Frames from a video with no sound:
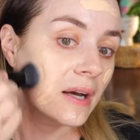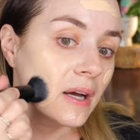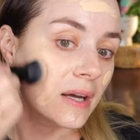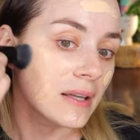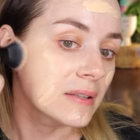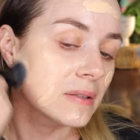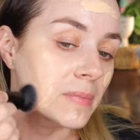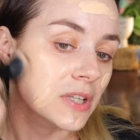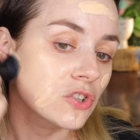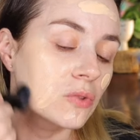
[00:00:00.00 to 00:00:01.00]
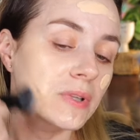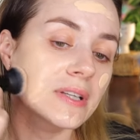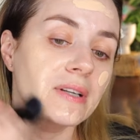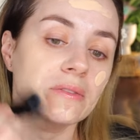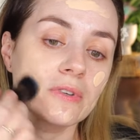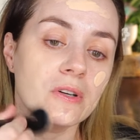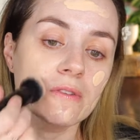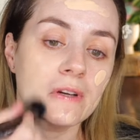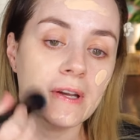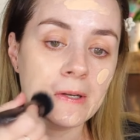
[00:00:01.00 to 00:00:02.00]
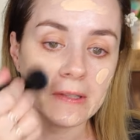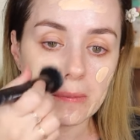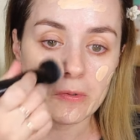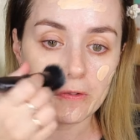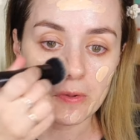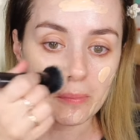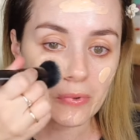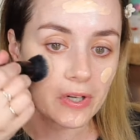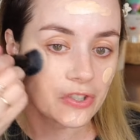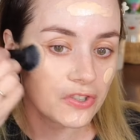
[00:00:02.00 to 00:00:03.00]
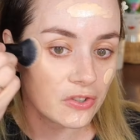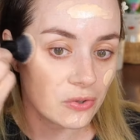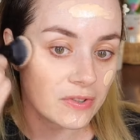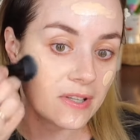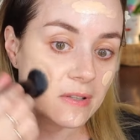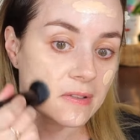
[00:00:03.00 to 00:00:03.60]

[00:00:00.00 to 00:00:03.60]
and make sure we get rid of any type of brush strokes.